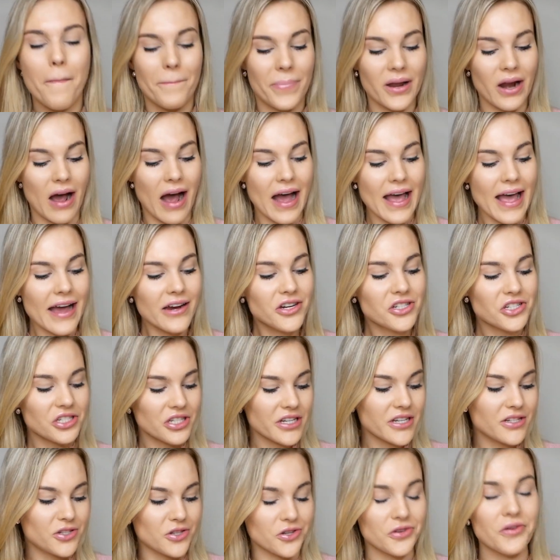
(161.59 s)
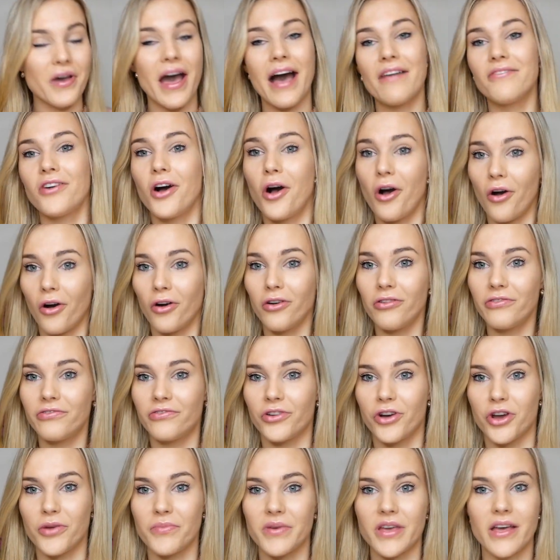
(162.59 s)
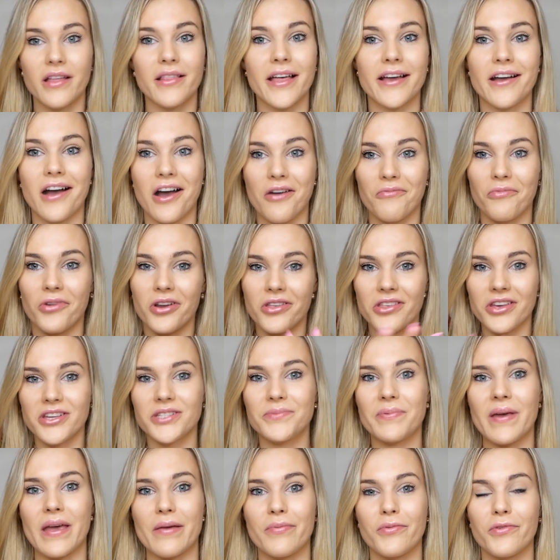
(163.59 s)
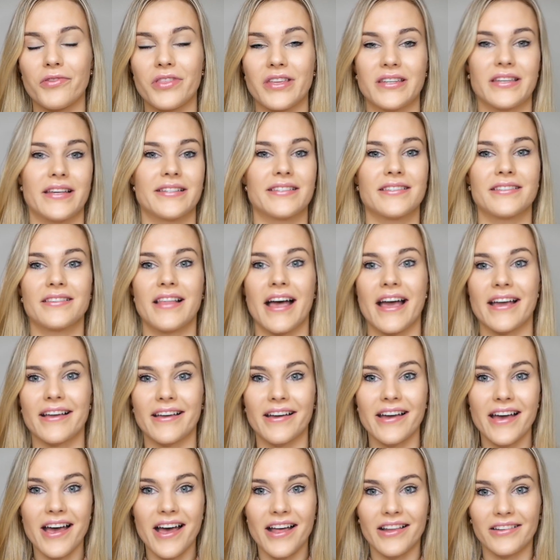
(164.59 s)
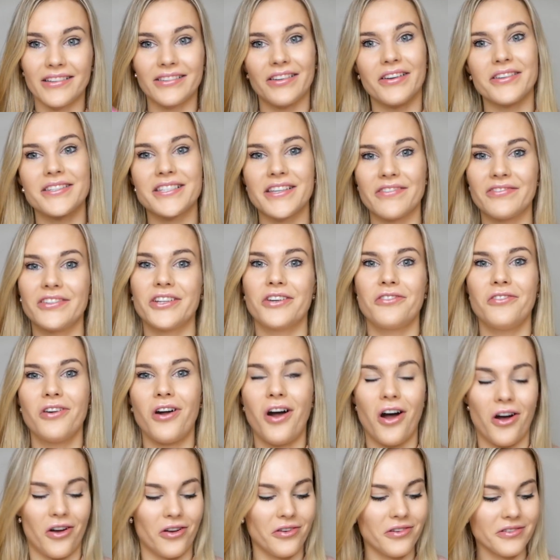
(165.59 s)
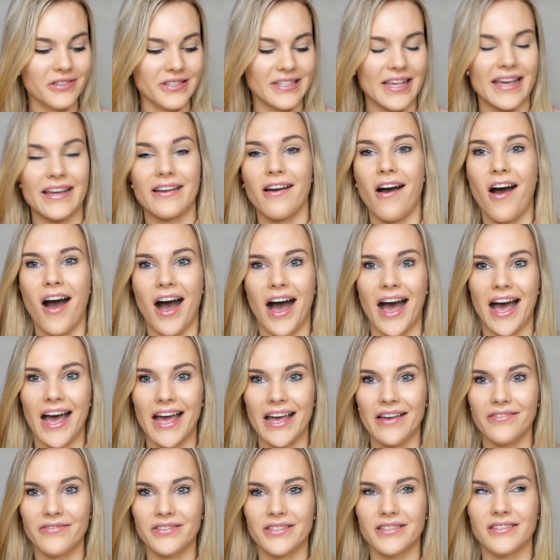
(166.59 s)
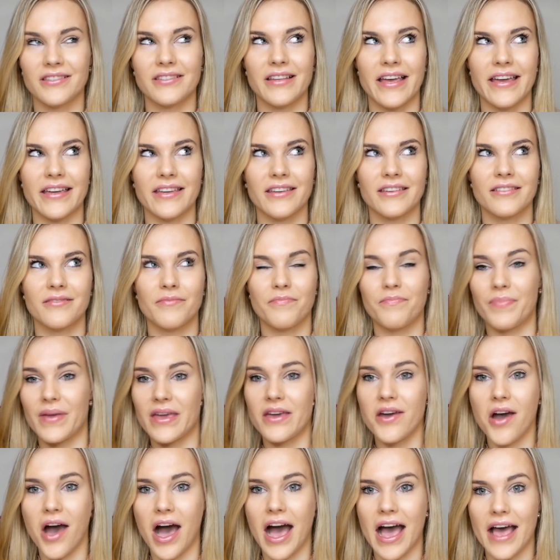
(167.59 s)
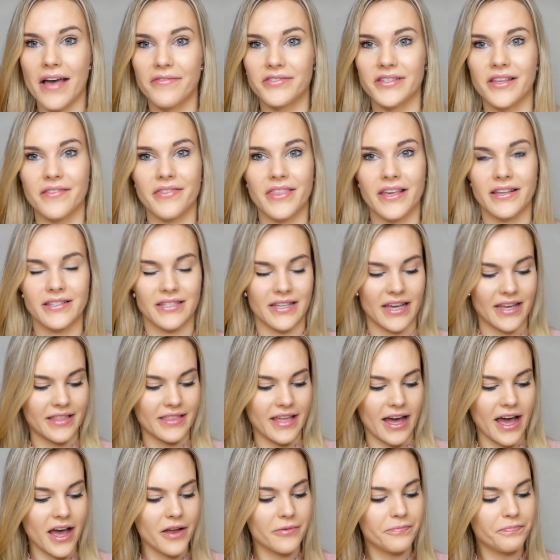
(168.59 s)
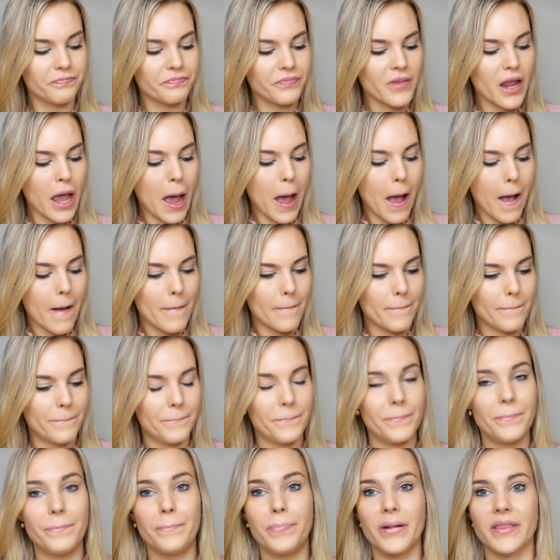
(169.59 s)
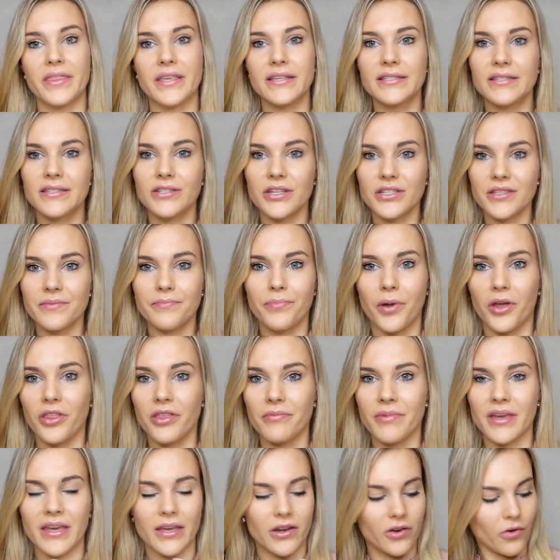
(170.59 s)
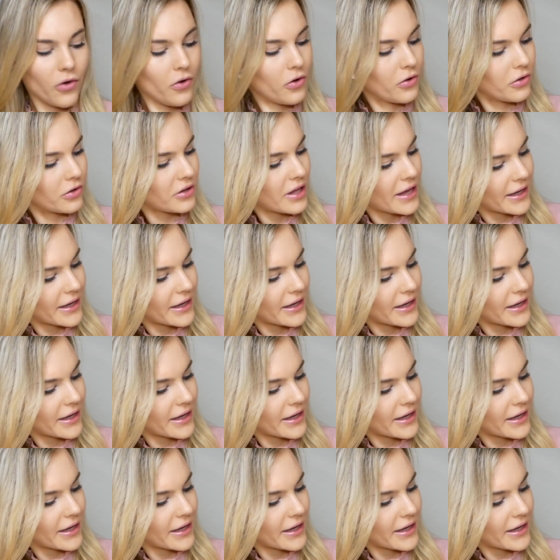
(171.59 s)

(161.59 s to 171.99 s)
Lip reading: But I actually do have a hole phobia. Like I'm one of those people that doesn't like lots of little holes, like hives, like beehives and things like that. But this doesn't bother me at all.